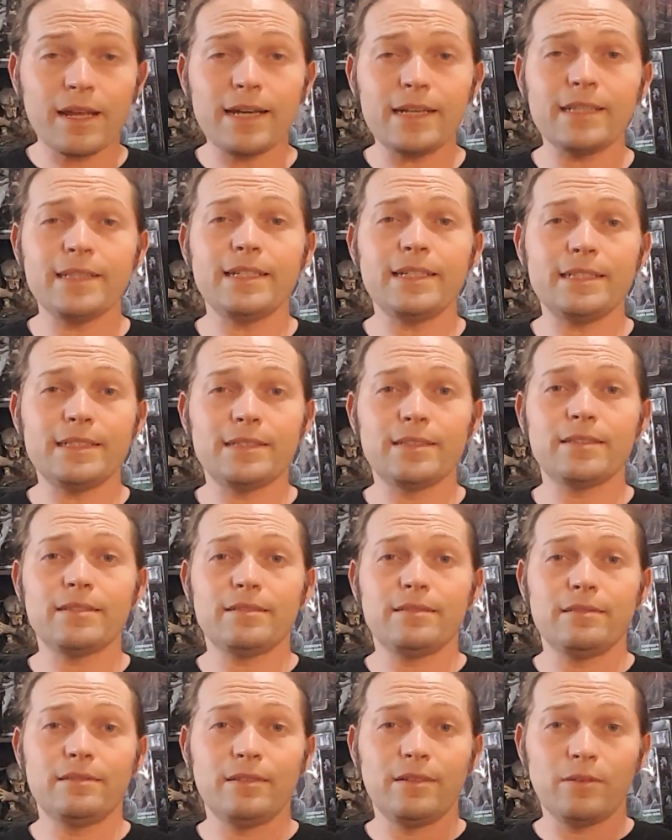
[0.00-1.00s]
getting
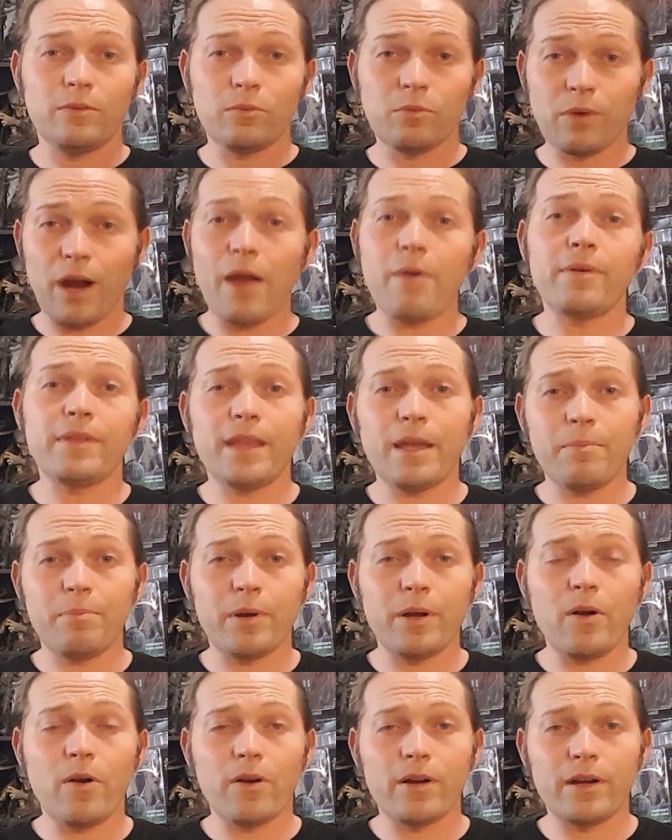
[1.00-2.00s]
these right when they
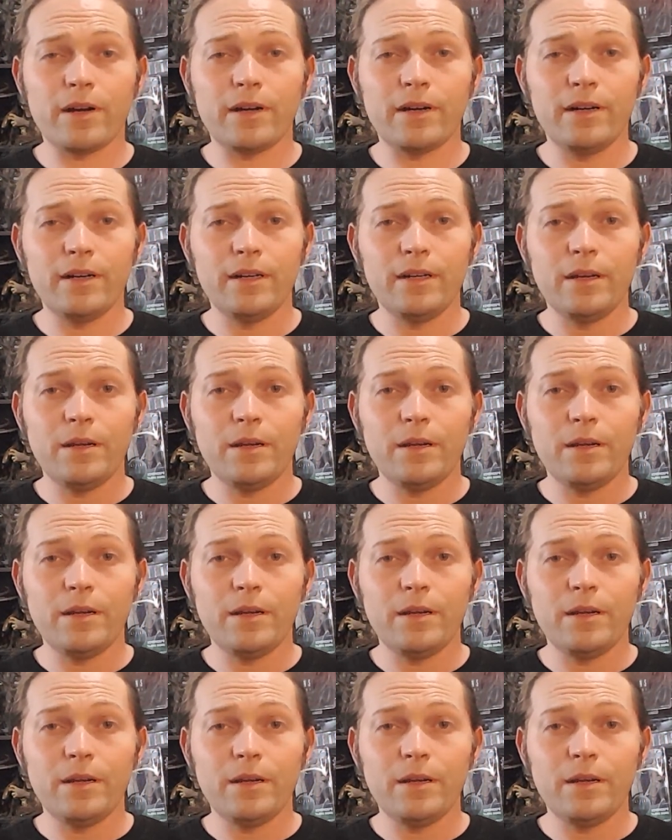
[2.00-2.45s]
pre-order,